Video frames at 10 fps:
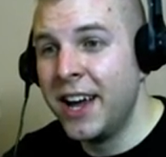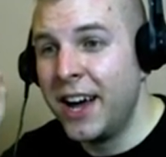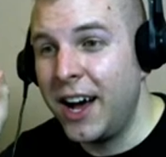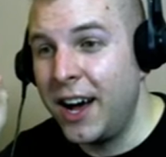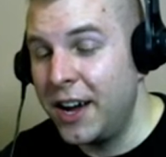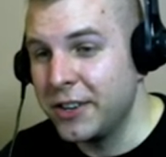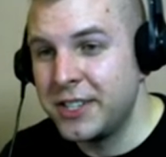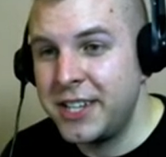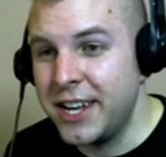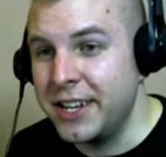uh,
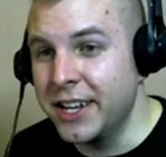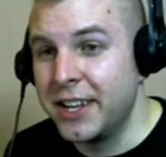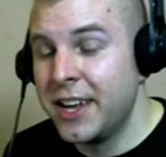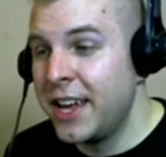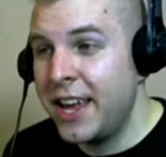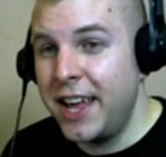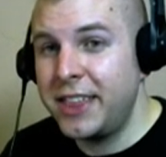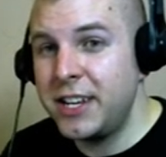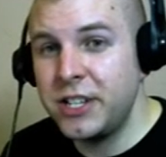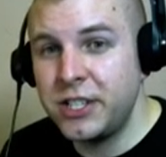understanding.
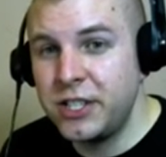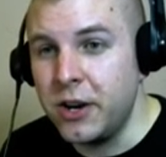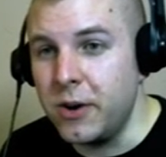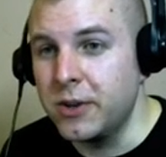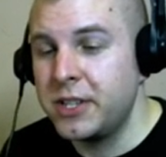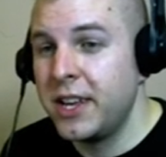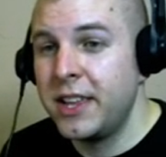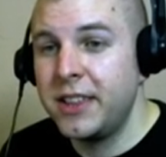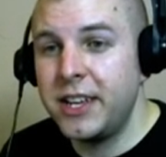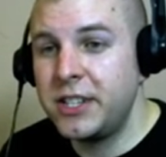They just don't.
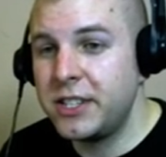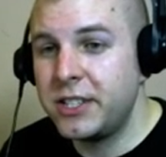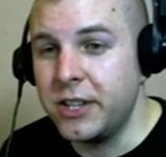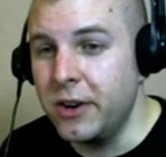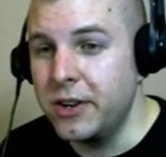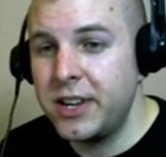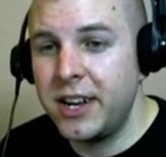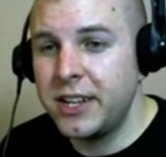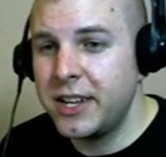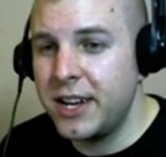They just don't. Not
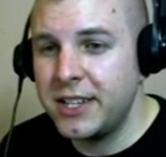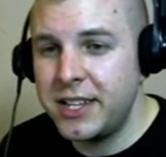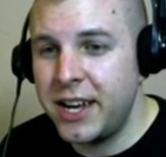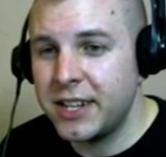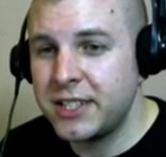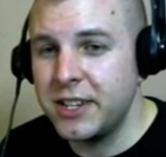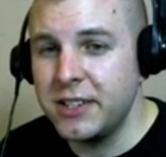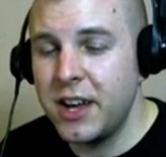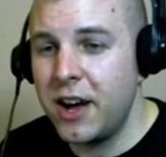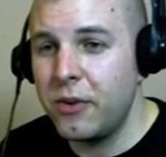in context,
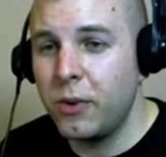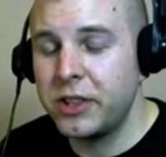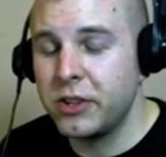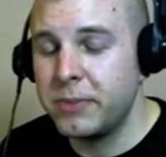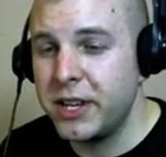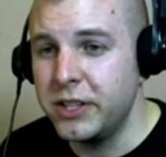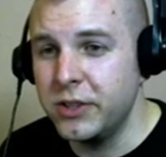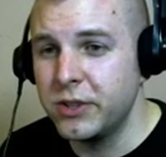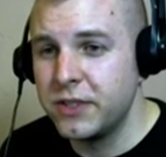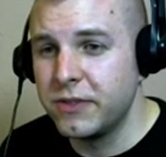not what they're being
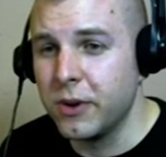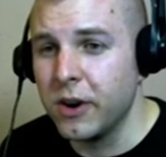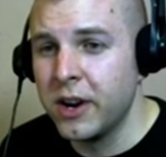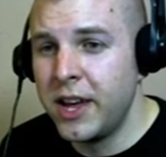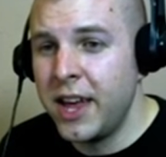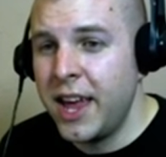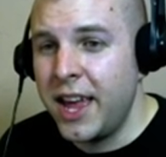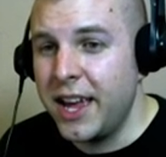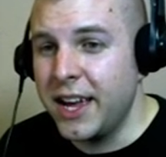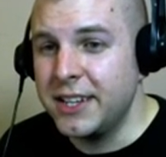used for.
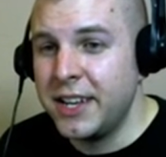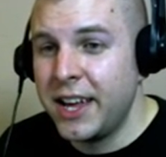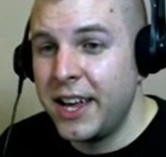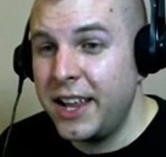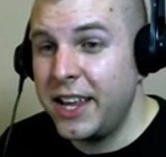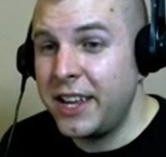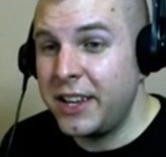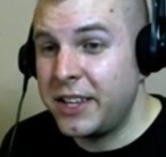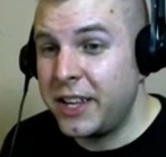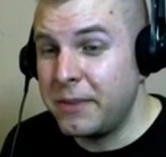And they
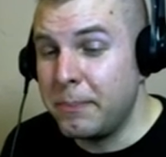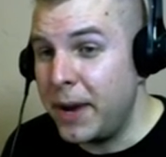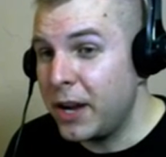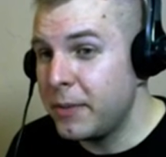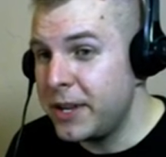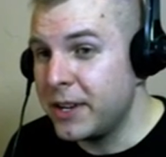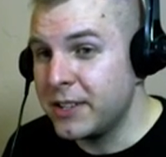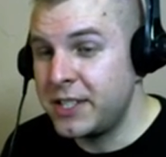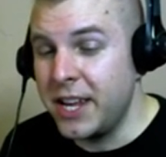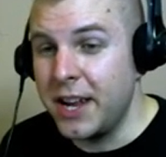could better be
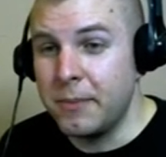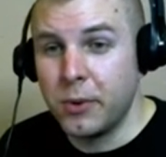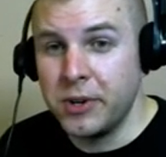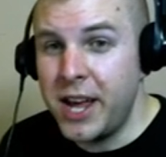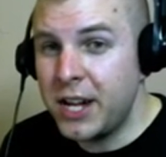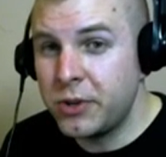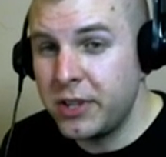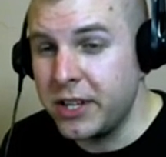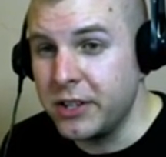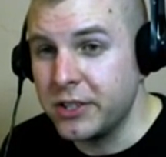understood, more
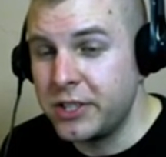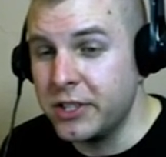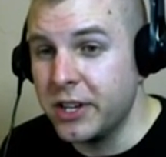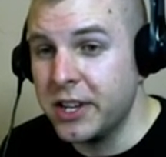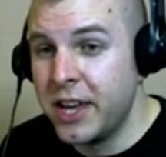naturally understood,